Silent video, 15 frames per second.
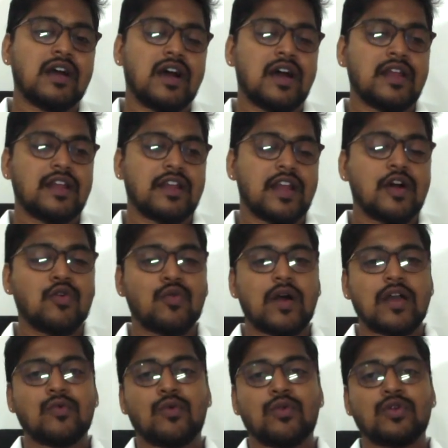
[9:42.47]
and now
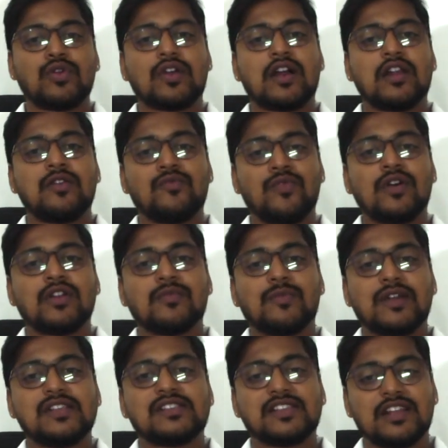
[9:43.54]
I want to convert
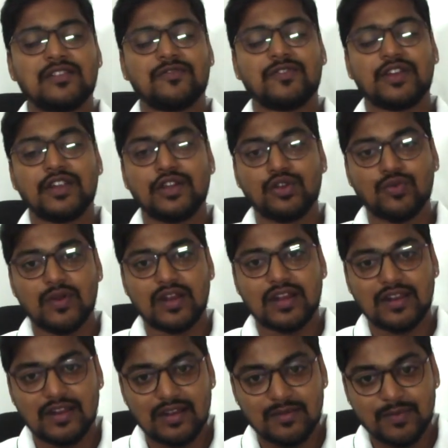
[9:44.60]
myself into an
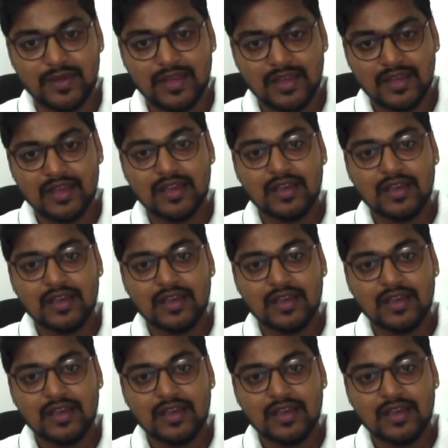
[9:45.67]
LLP,